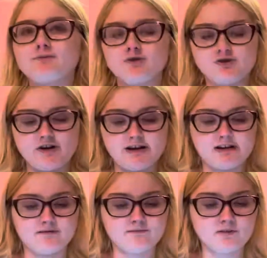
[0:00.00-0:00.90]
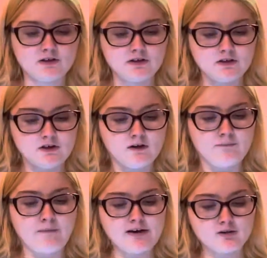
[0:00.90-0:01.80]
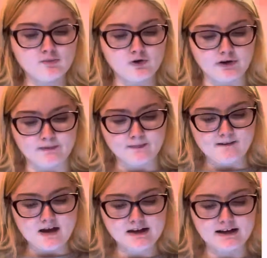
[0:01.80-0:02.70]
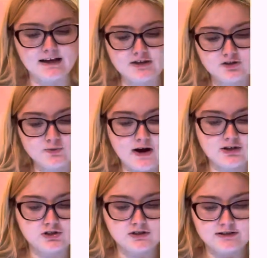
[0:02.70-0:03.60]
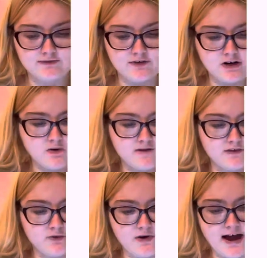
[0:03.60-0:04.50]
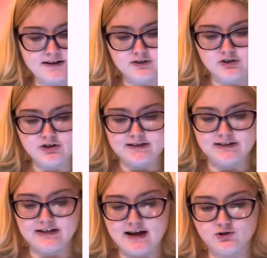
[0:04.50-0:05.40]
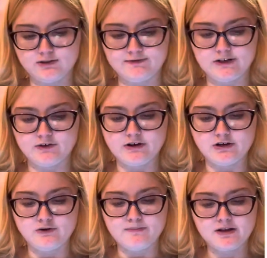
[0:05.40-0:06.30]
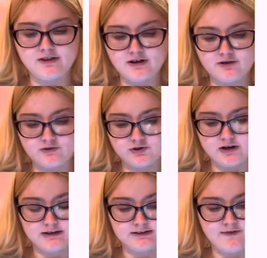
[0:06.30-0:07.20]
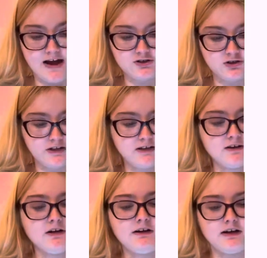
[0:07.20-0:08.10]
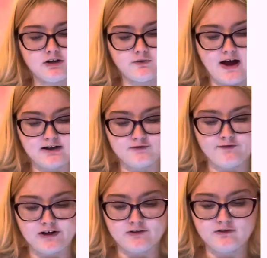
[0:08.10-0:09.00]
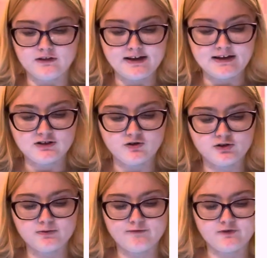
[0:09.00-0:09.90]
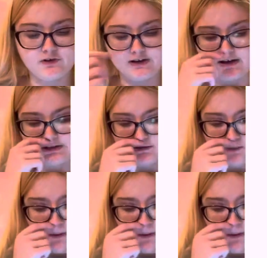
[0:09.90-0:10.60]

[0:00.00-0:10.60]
I appreciate it. Michael Moore. Hey, Carl, I just watched this video of you reacting to Justin and Ashley's video, and you admitted that you were jealous of Ashley in your reaction video. Like I told you before, Kelly,